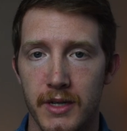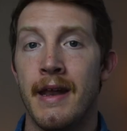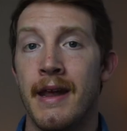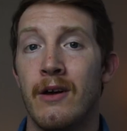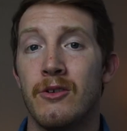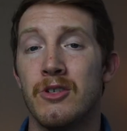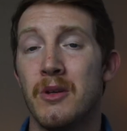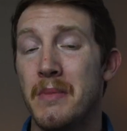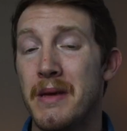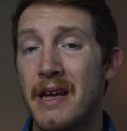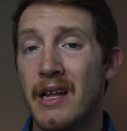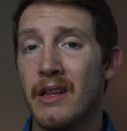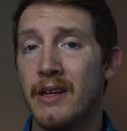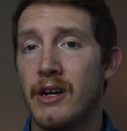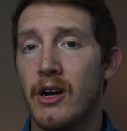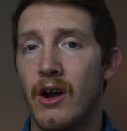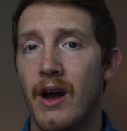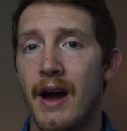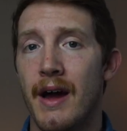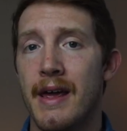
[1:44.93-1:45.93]
Now, to be
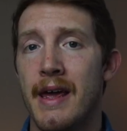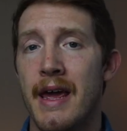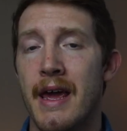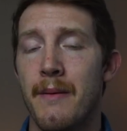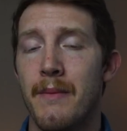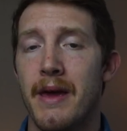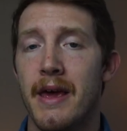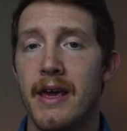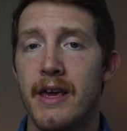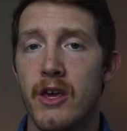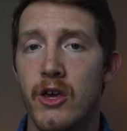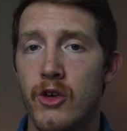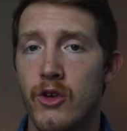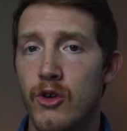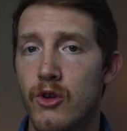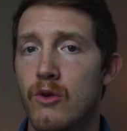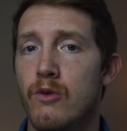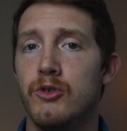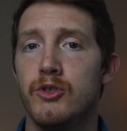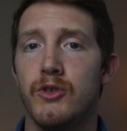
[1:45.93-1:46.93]
clear, I am a
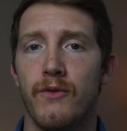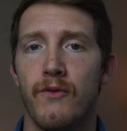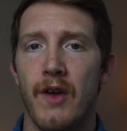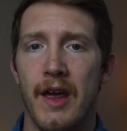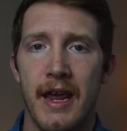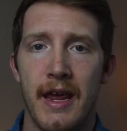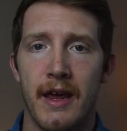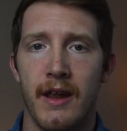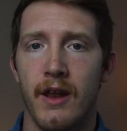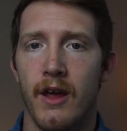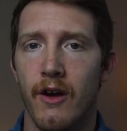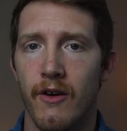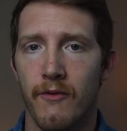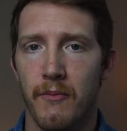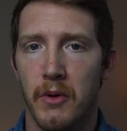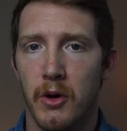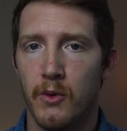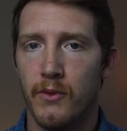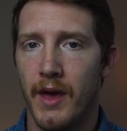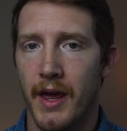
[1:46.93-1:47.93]
huge fan of
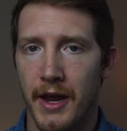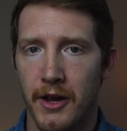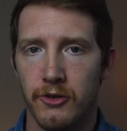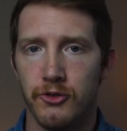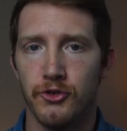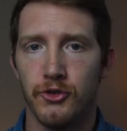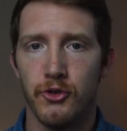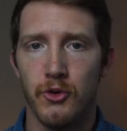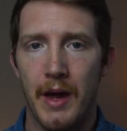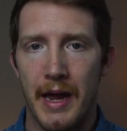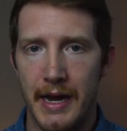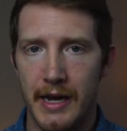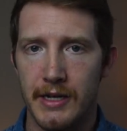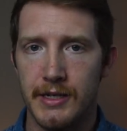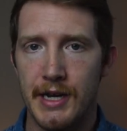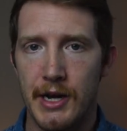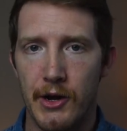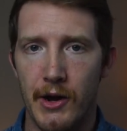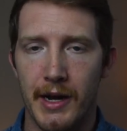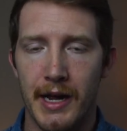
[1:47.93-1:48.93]
both Andrew and
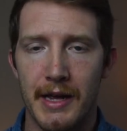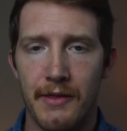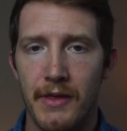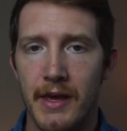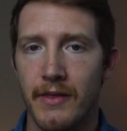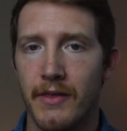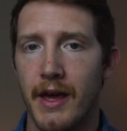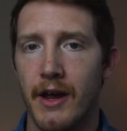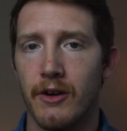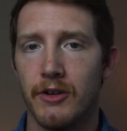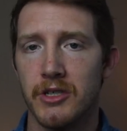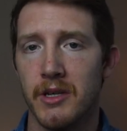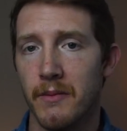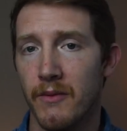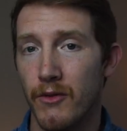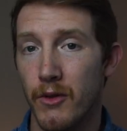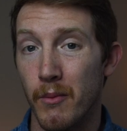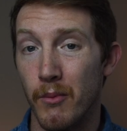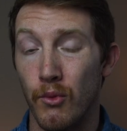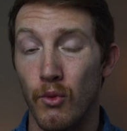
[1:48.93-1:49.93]
Derek. I think they are some
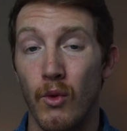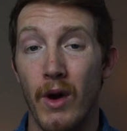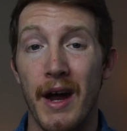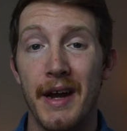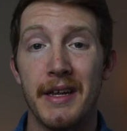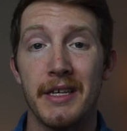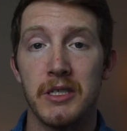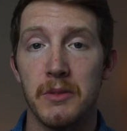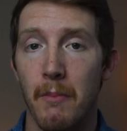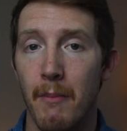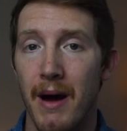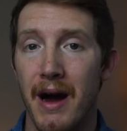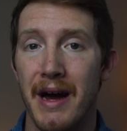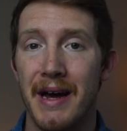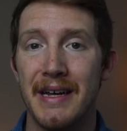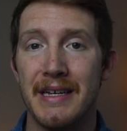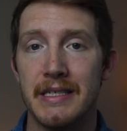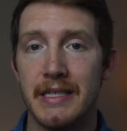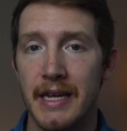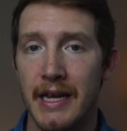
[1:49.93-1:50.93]
of the brightest
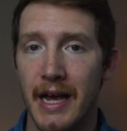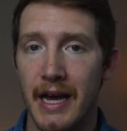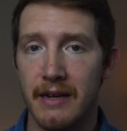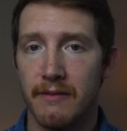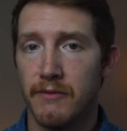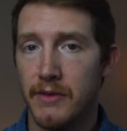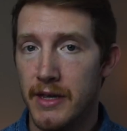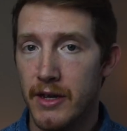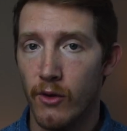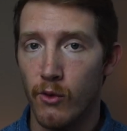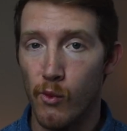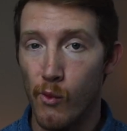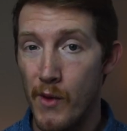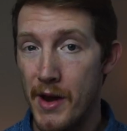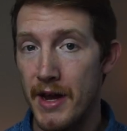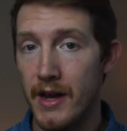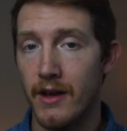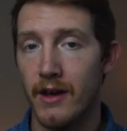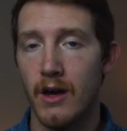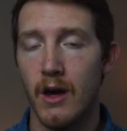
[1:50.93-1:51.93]
minds in kind of the
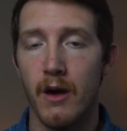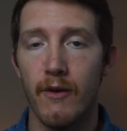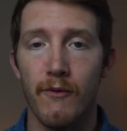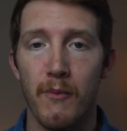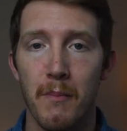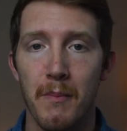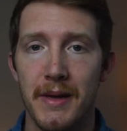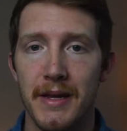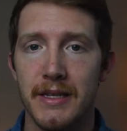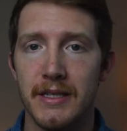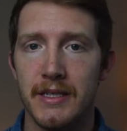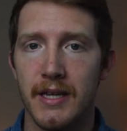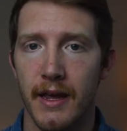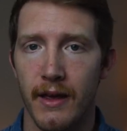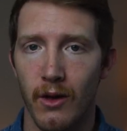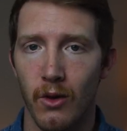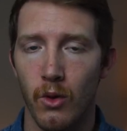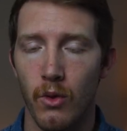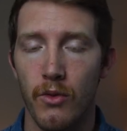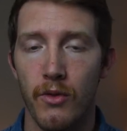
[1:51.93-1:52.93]
arena of men's
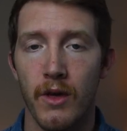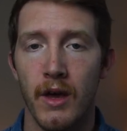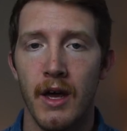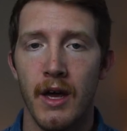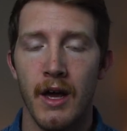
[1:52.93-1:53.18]
health.